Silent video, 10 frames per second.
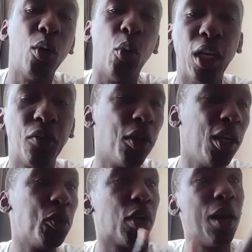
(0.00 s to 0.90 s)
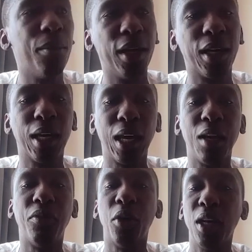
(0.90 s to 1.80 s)
wait for him to come back
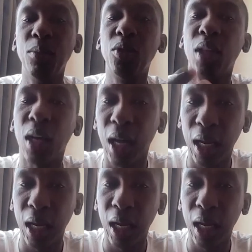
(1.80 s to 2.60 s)
again, for him to try